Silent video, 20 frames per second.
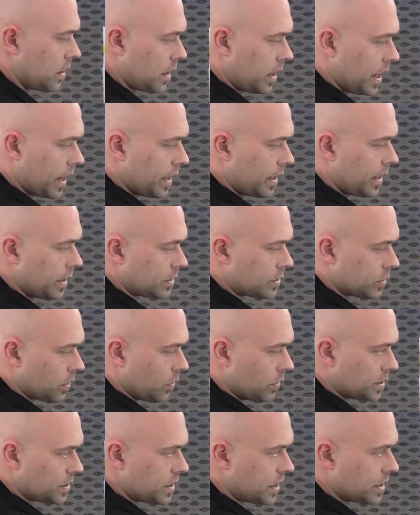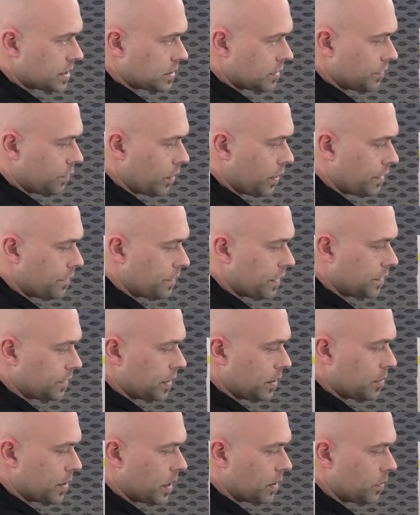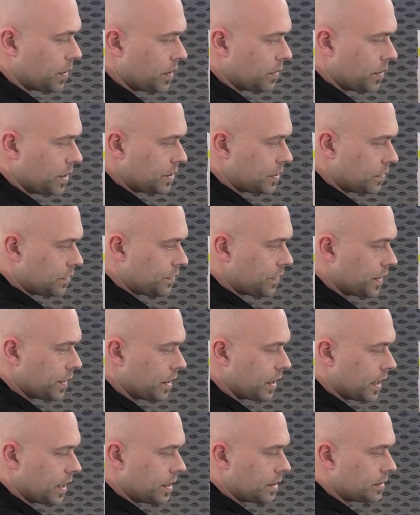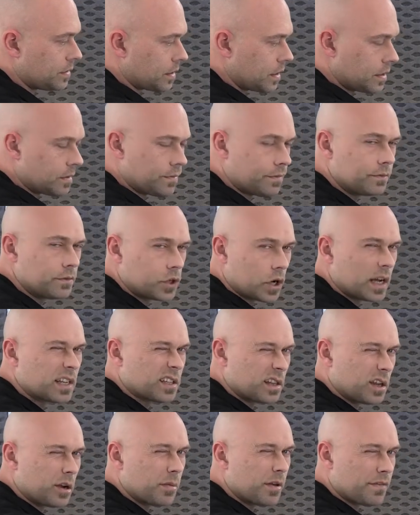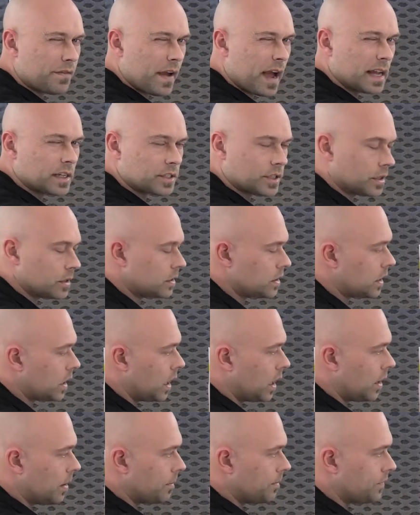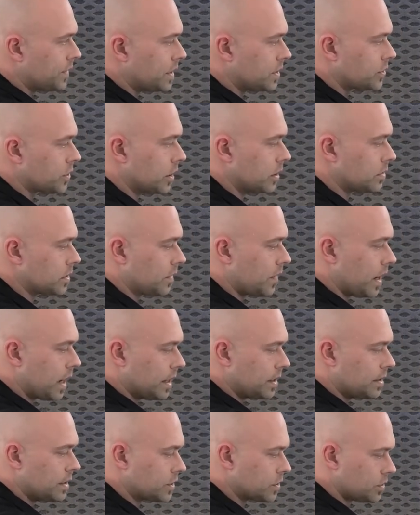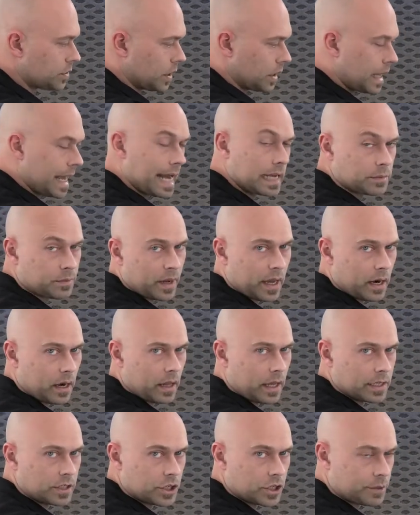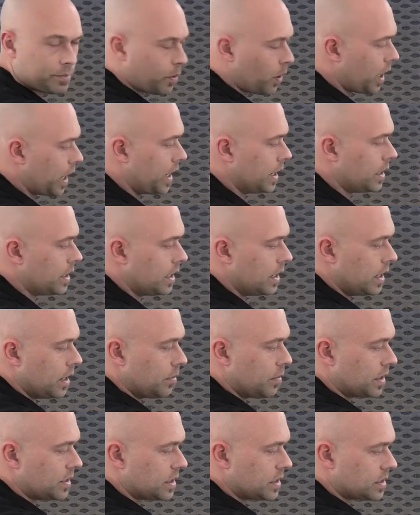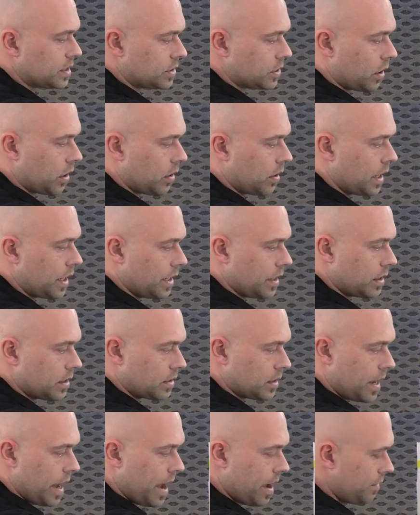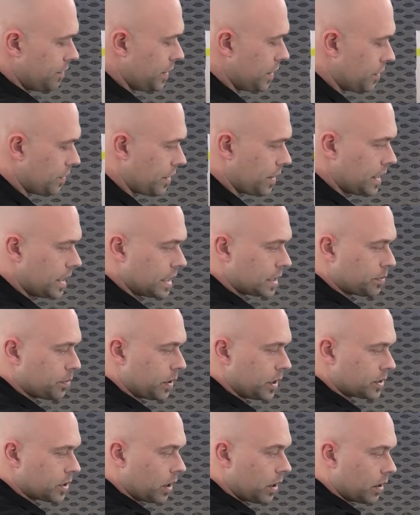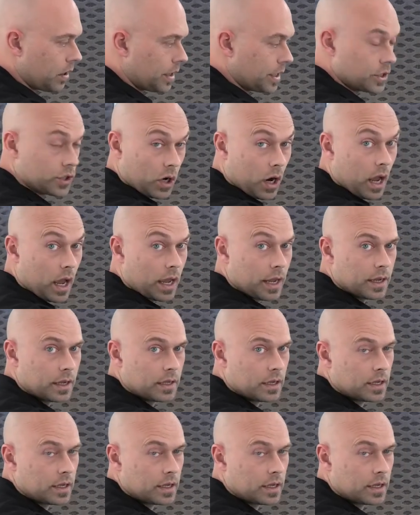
and so is this, the 40-50, but we do feel that it dries a little bit faster in terms of, this is the last panel I just sprayed, but this is already heavier than this, but it's already dry.